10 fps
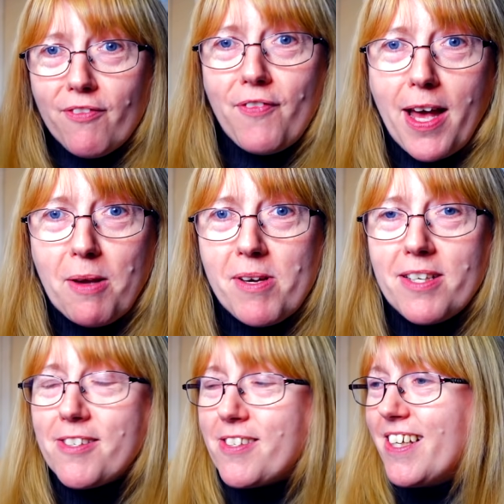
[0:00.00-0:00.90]

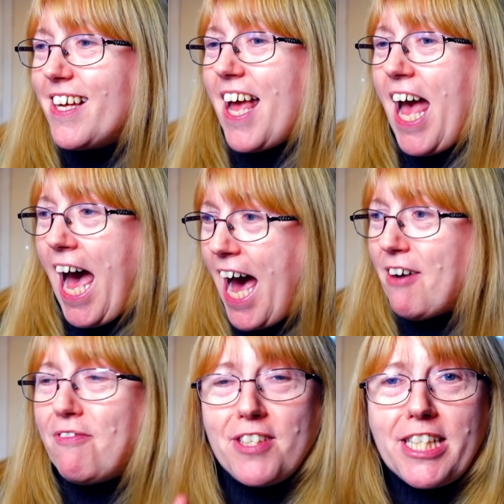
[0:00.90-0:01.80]
famous
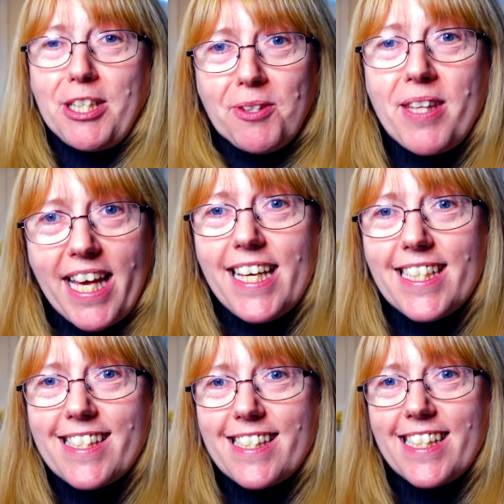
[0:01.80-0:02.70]
have to do
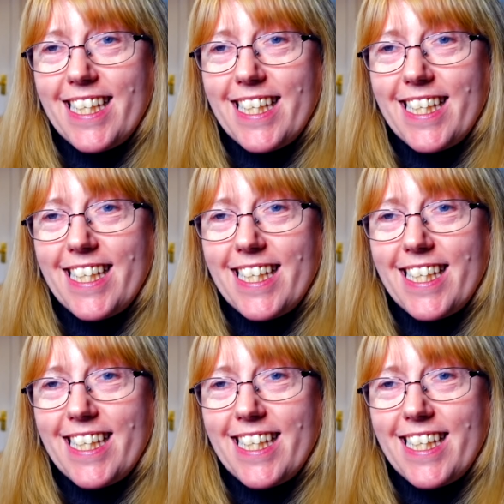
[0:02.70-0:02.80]
this?